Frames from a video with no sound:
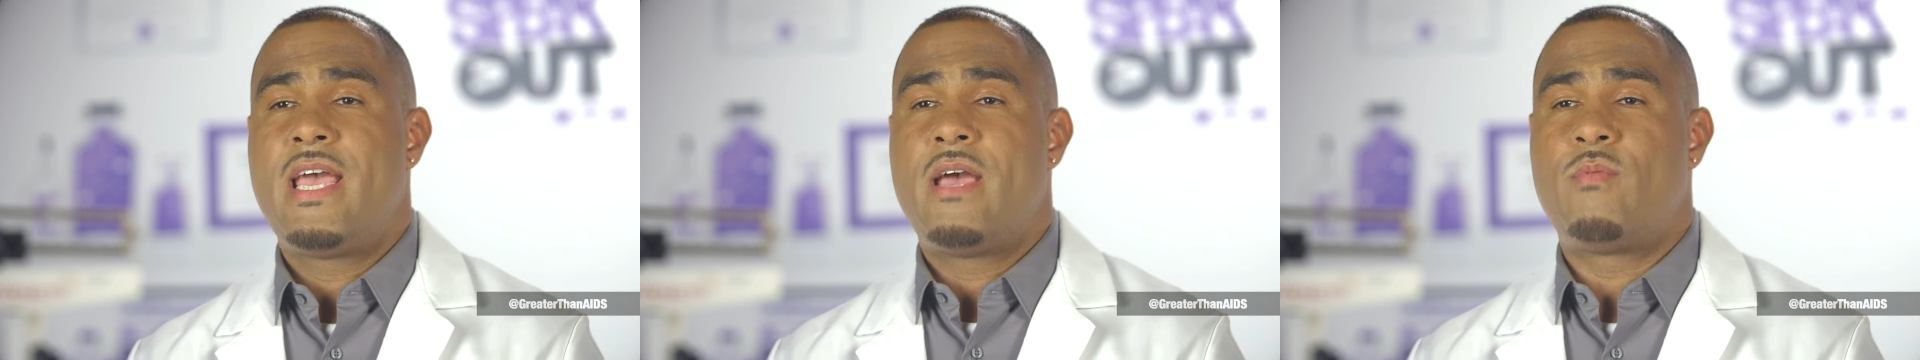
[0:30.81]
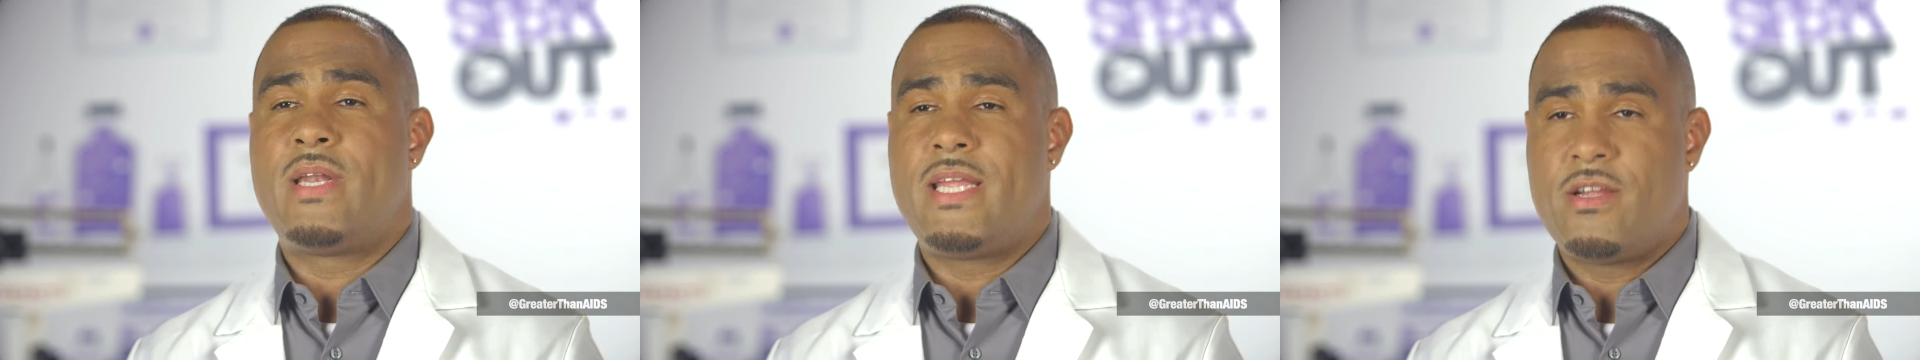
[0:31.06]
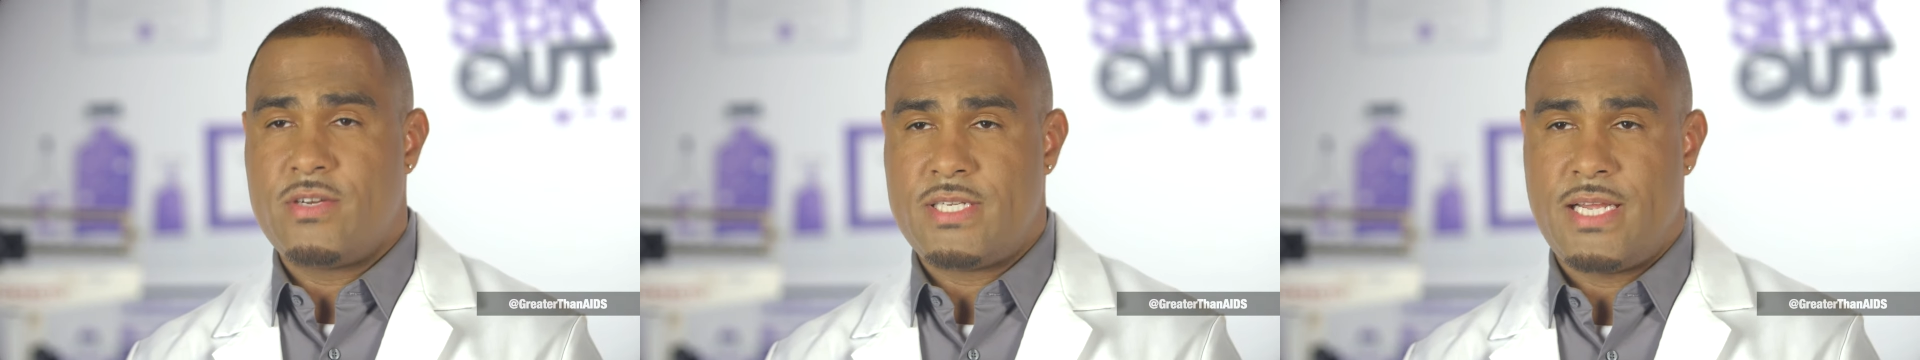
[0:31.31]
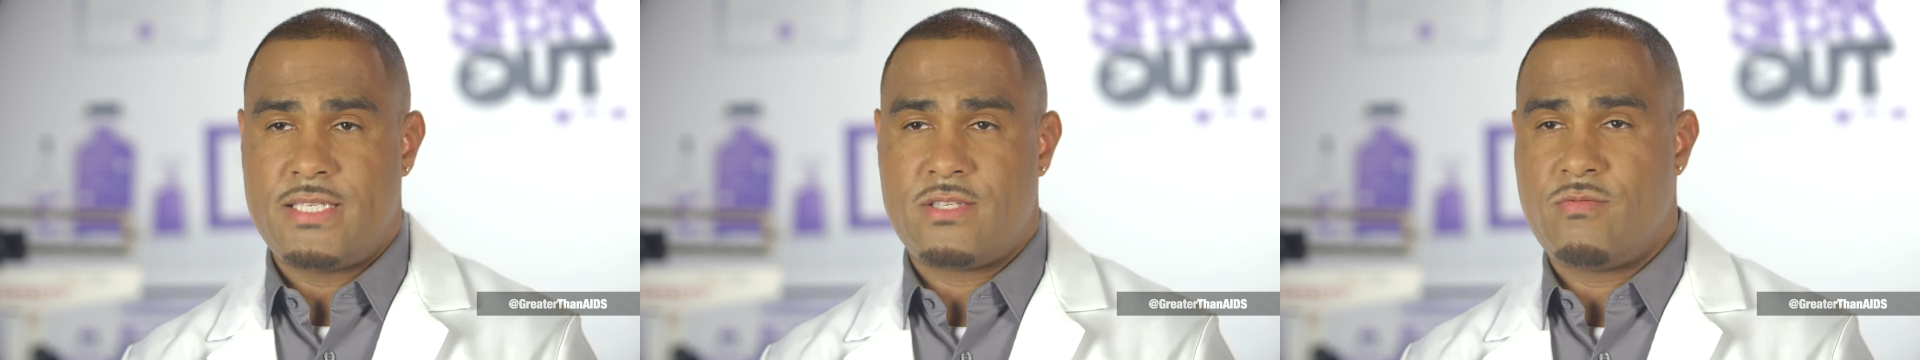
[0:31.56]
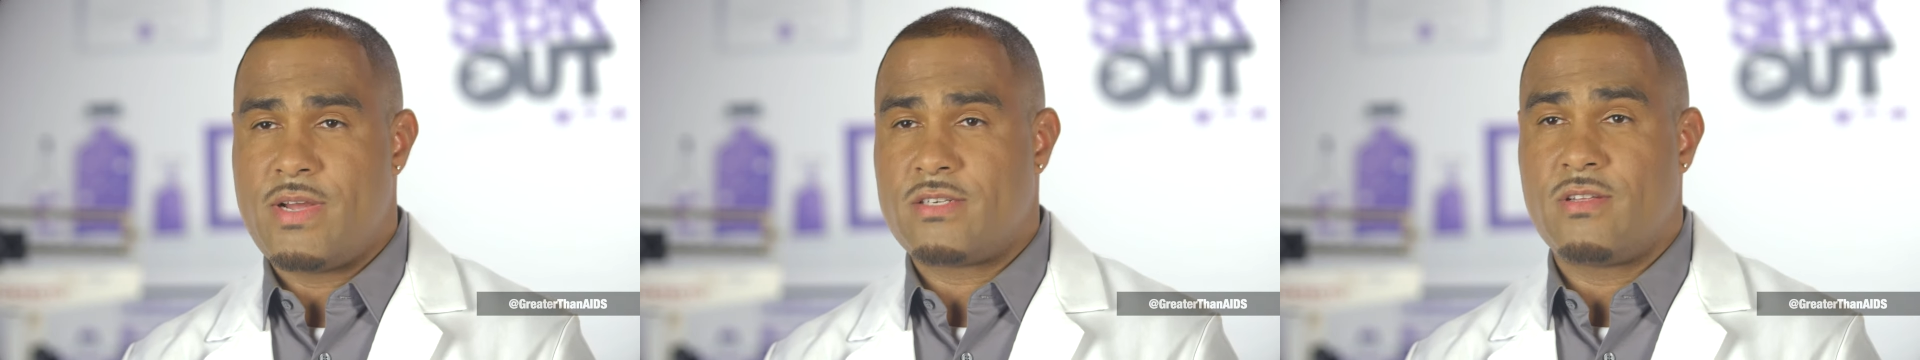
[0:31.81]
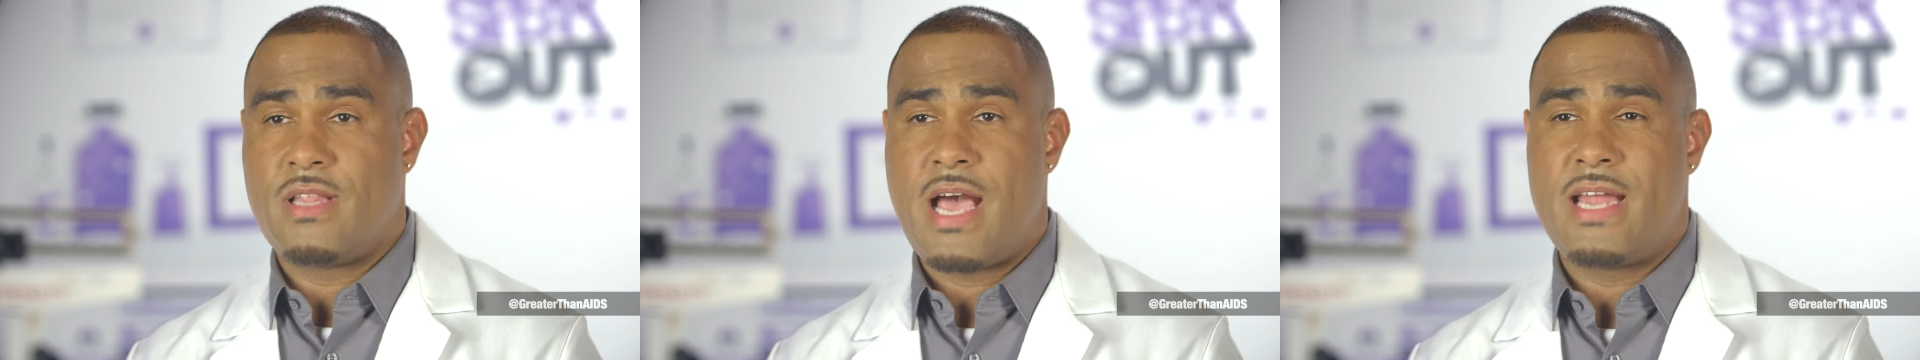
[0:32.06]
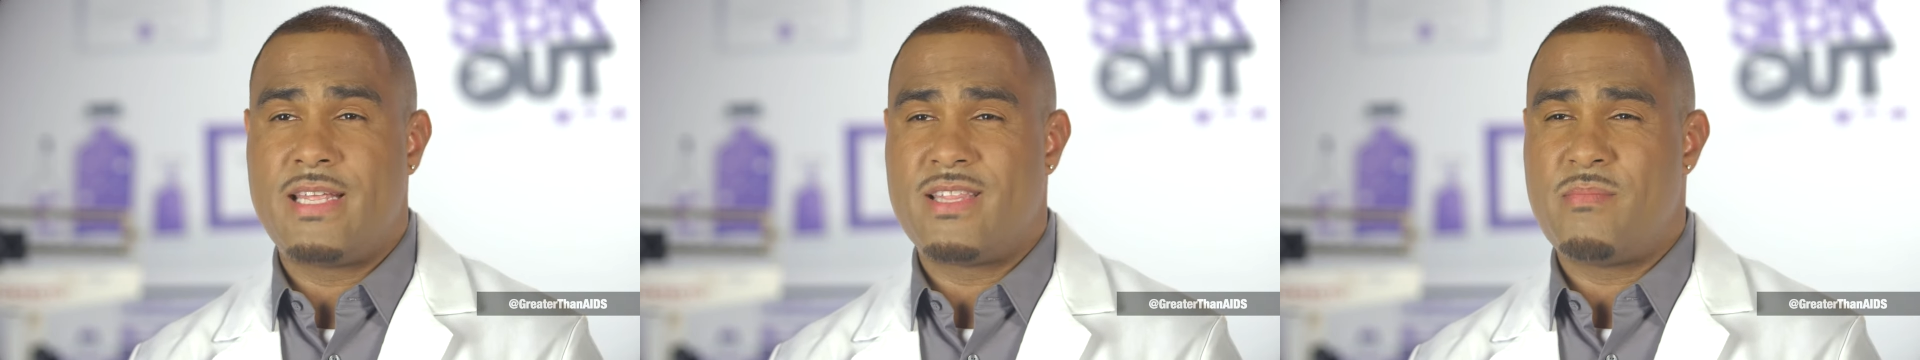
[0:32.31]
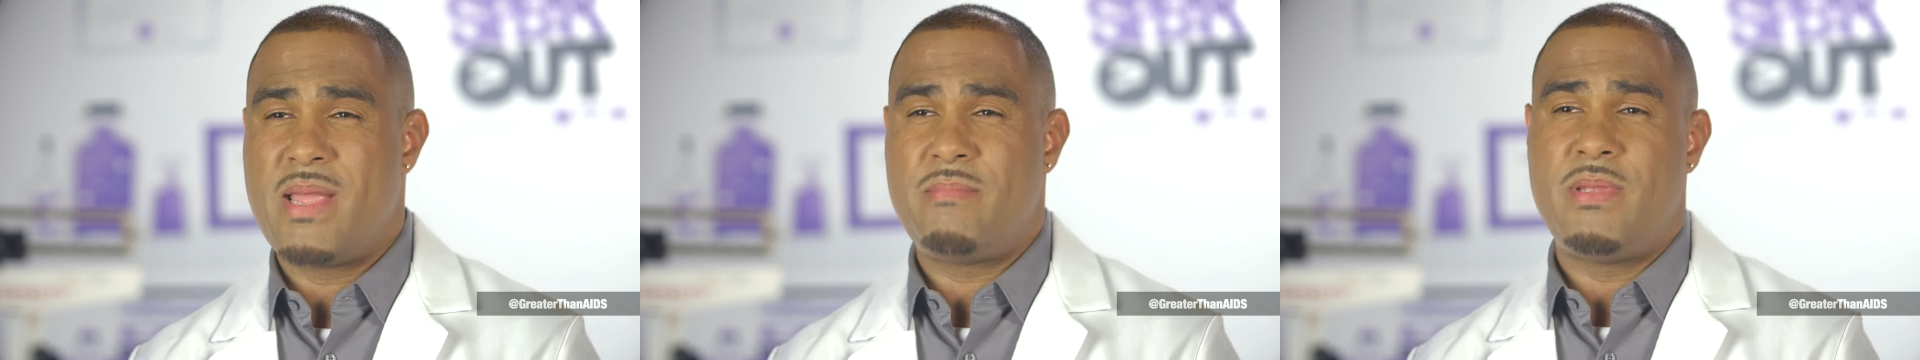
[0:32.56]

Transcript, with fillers: And when it irritates the rectal lining, there may